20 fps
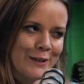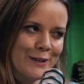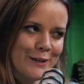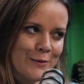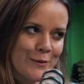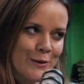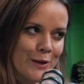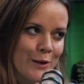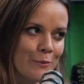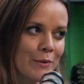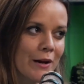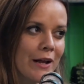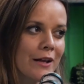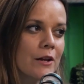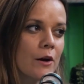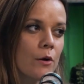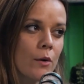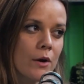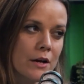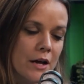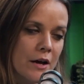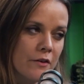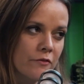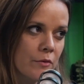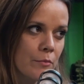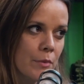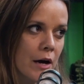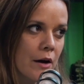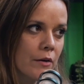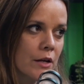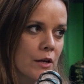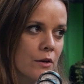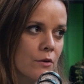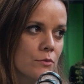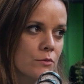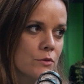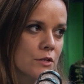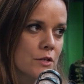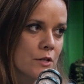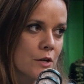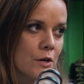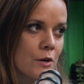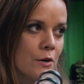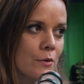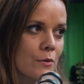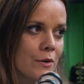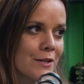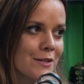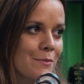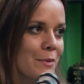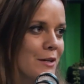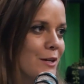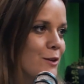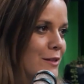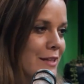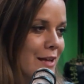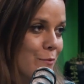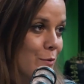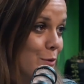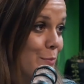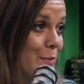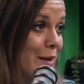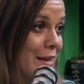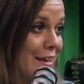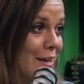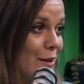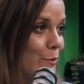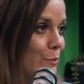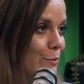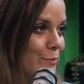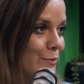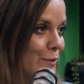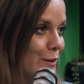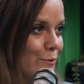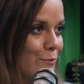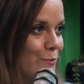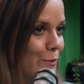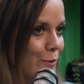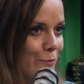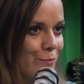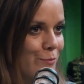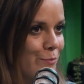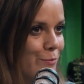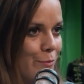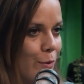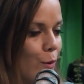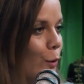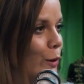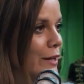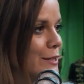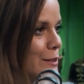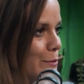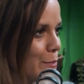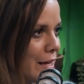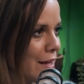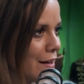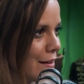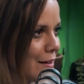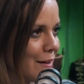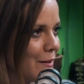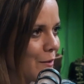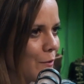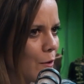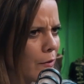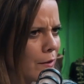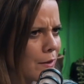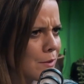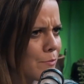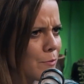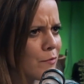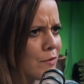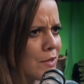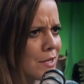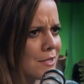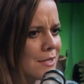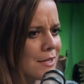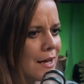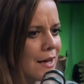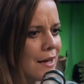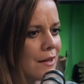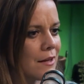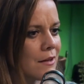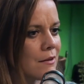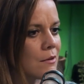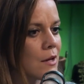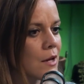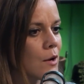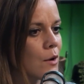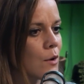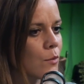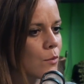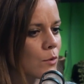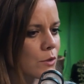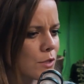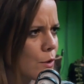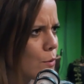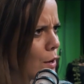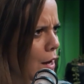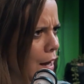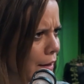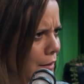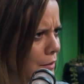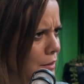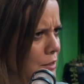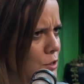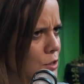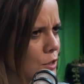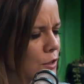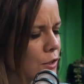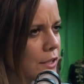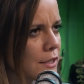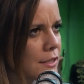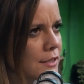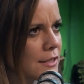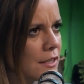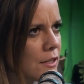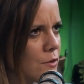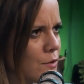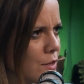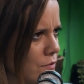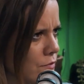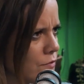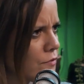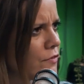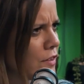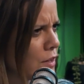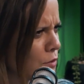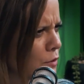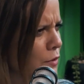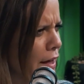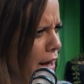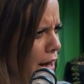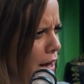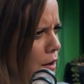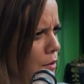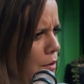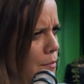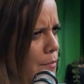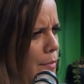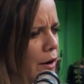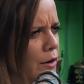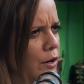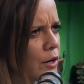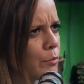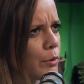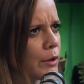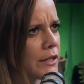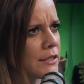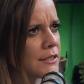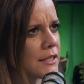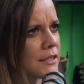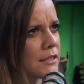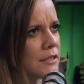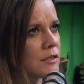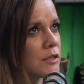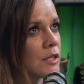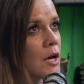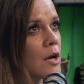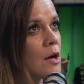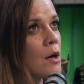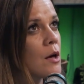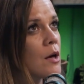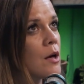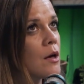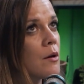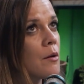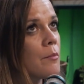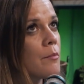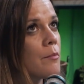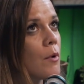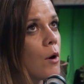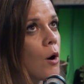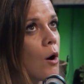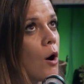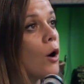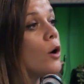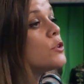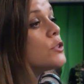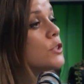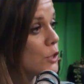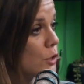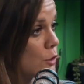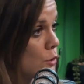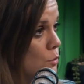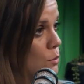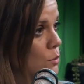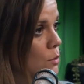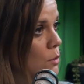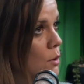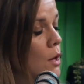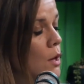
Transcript: know you, but I know enough about you to know, because I mean, you did that with me. You were poured into me like on the movie set and were so kind and generous, and you can feel that about your presence. Also,